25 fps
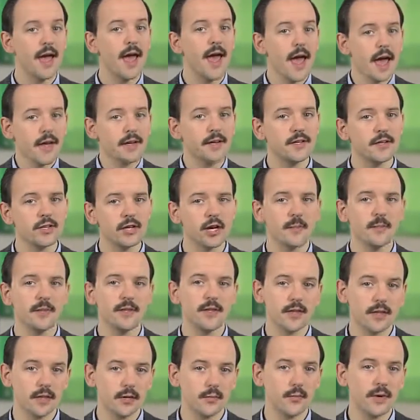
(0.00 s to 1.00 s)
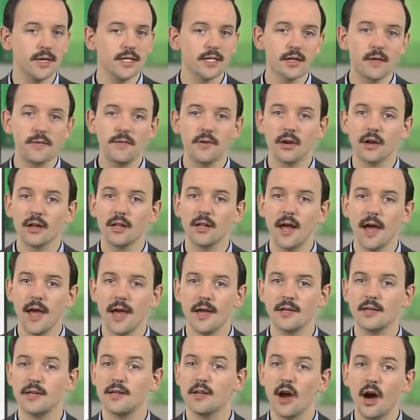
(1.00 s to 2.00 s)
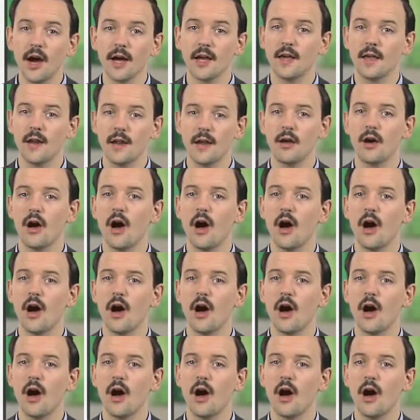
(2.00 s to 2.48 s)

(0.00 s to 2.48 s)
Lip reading: and determine that the risk of your client not getting